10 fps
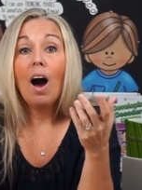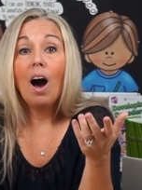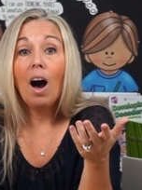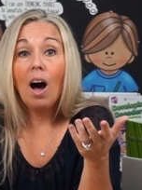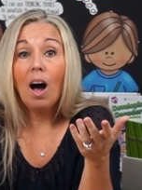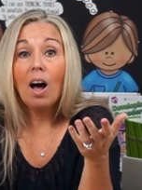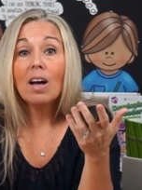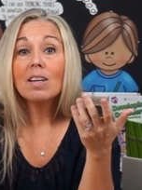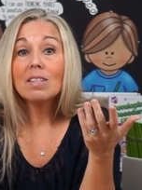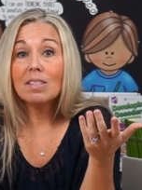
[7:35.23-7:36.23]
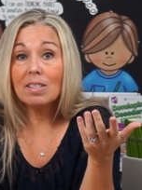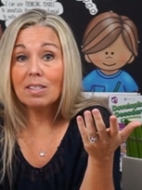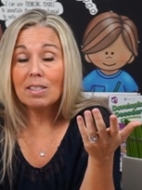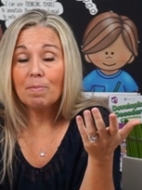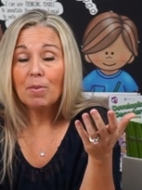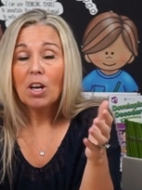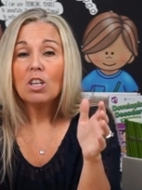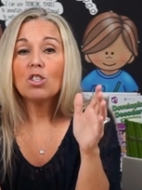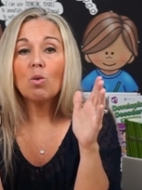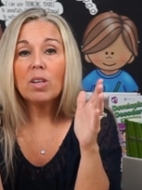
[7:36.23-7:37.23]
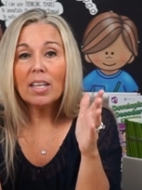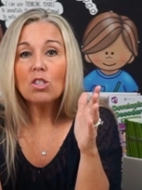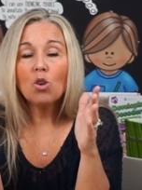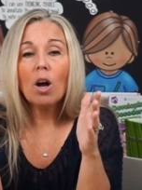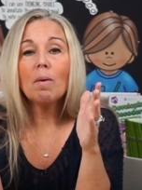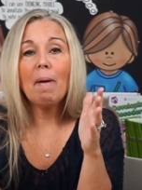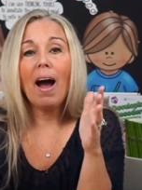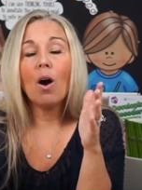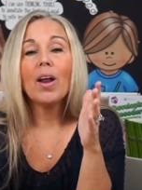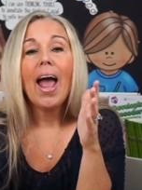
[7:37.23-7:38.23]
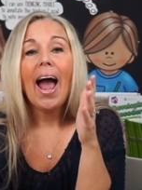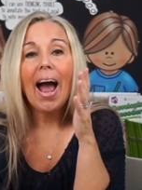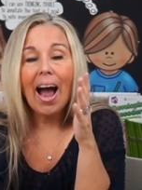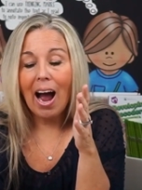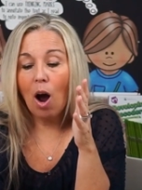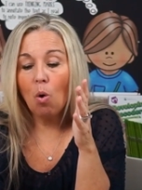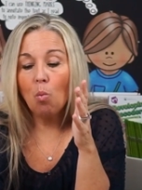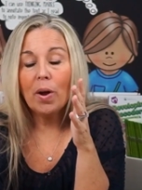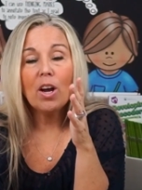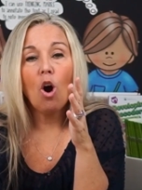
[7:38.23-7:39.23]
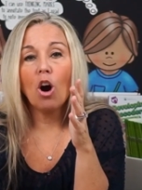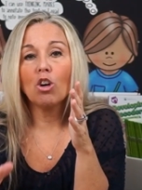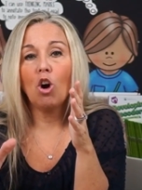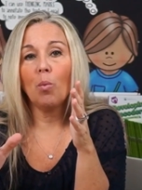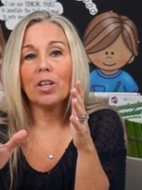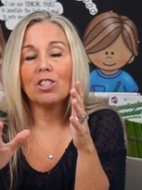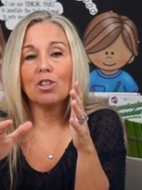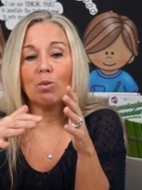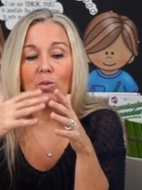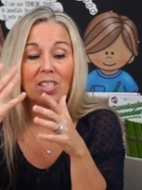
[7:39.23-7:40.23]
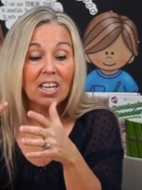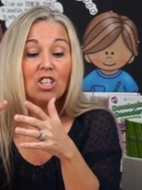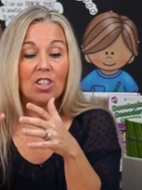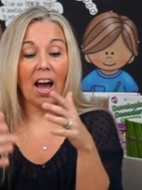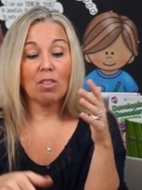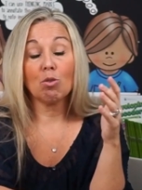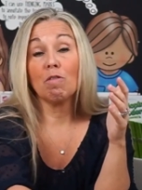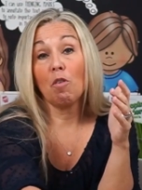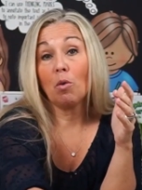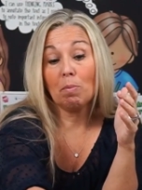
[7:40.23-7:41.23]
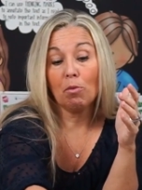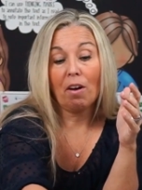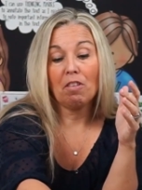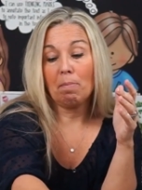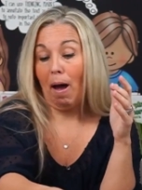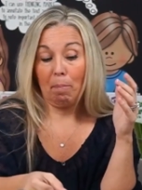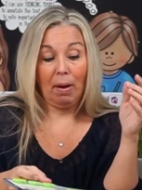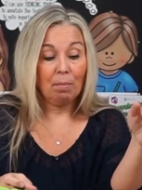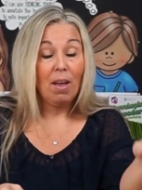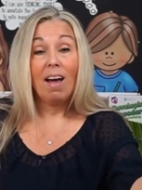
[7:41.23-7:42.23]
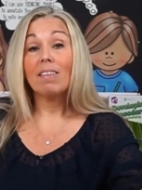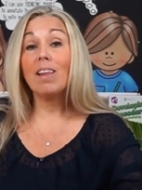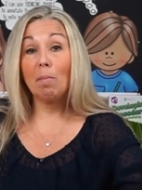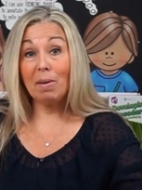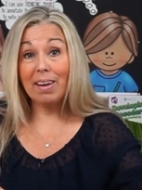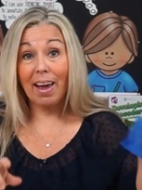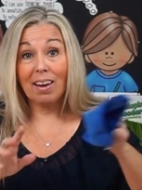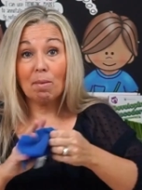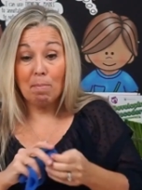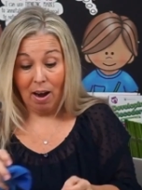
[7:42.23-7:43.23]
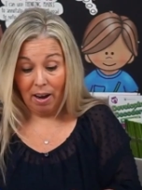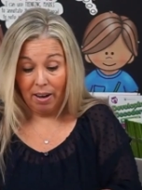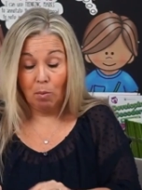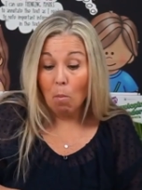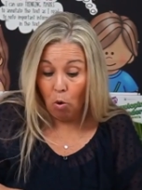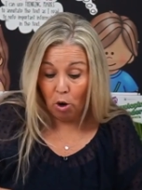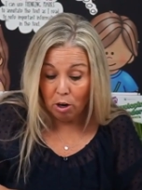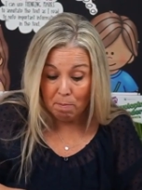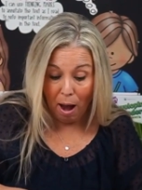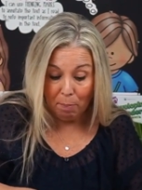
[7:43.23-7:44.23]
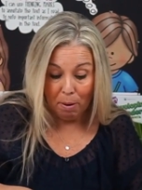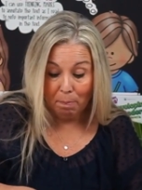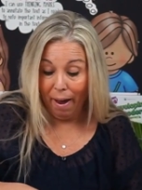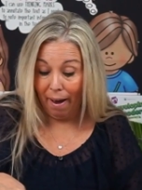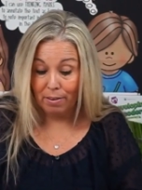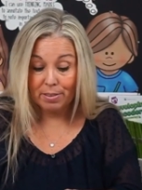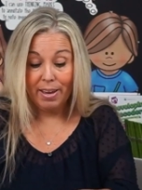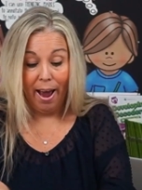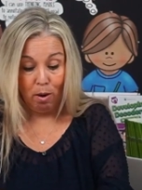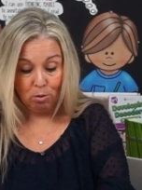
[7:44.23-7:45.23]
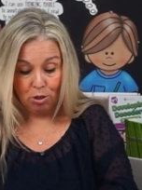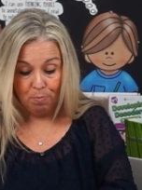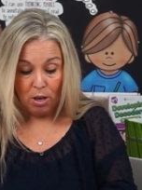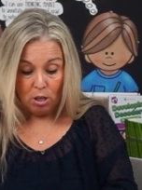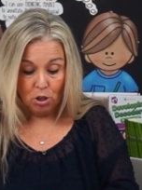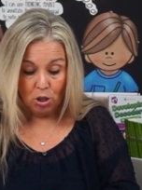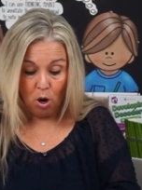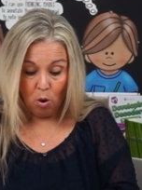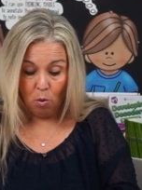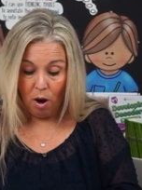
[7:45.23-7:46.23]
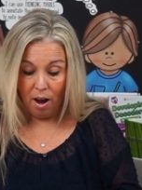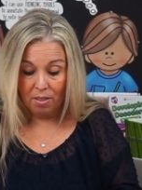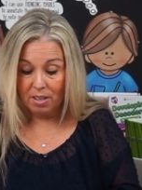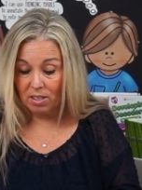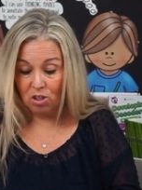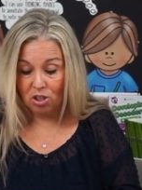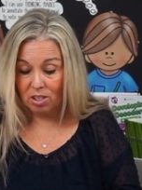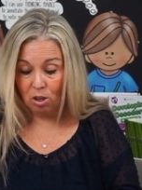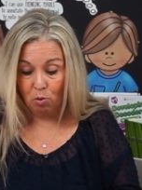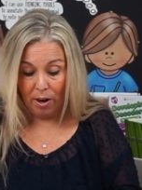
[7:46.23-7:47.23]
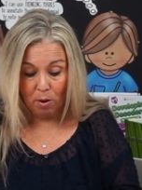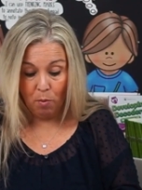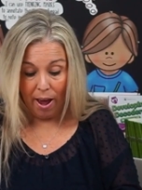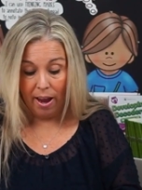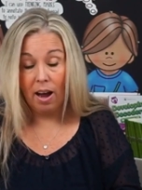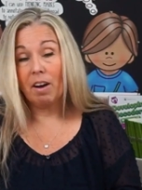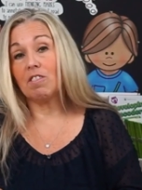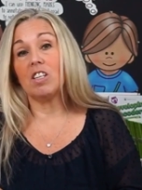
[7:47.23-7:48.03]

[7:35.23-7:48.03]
are z. So let's talk about how we are going to teach that through phoneme grapheme mapping. Let me get my word mapping paddles out. So this is just a great way of